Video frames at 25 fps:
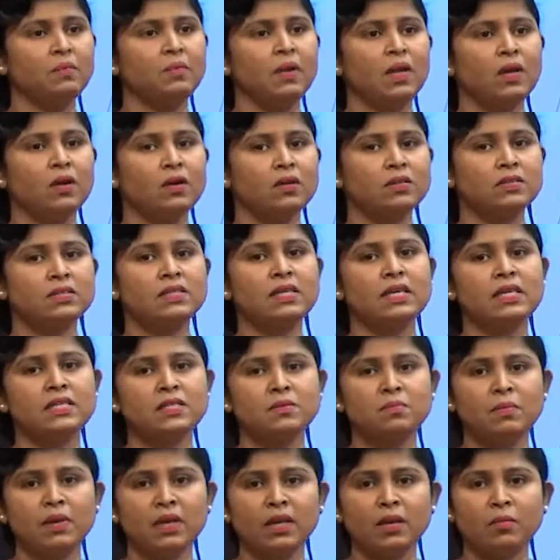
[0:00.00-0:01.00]
because
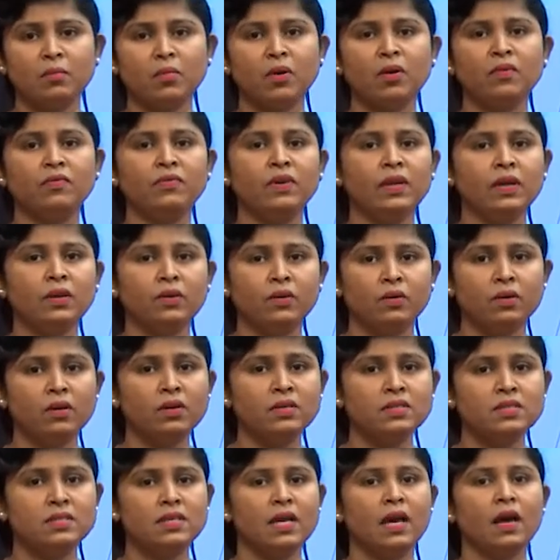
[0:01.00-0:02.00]
these metamorphic
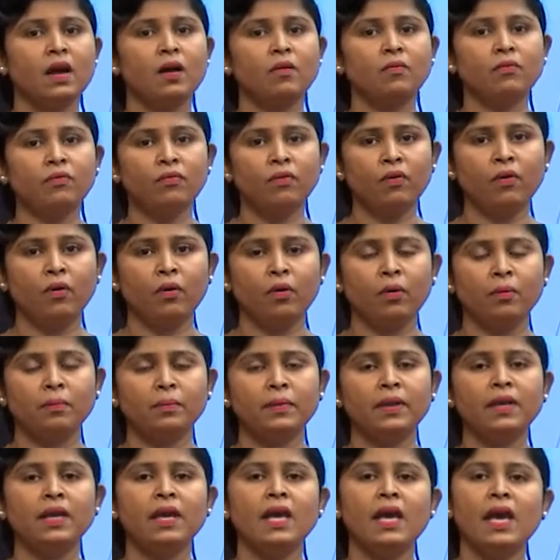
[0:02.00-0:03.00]
rocks are
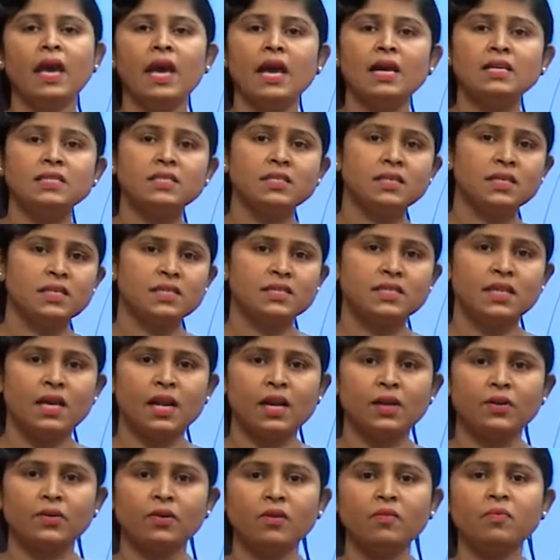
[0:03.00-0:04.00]
formed as a
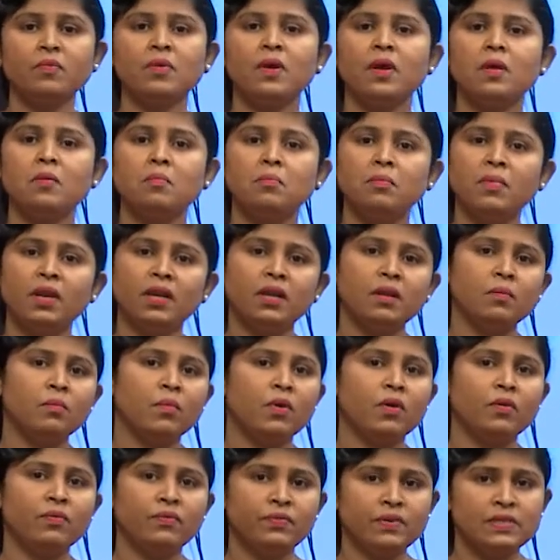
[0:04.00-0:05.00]
result of
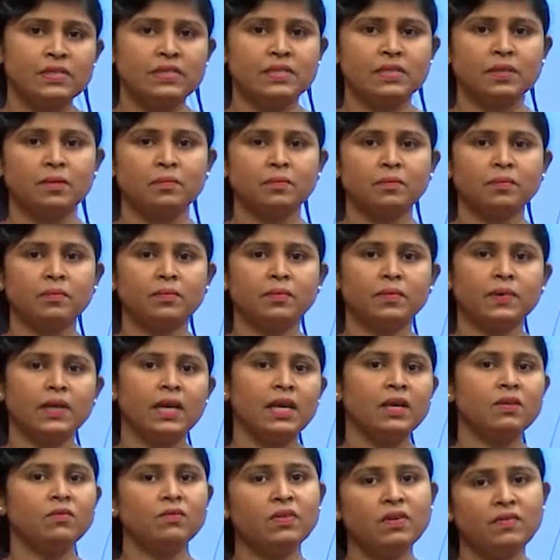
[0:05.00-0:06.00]
metamorphism,
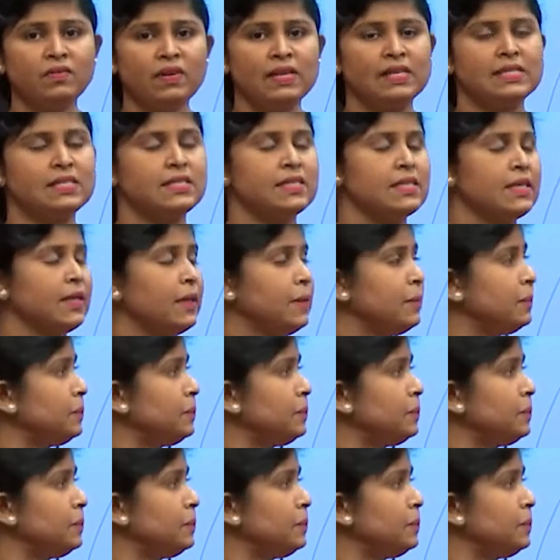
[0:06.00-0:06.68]
right. We will see.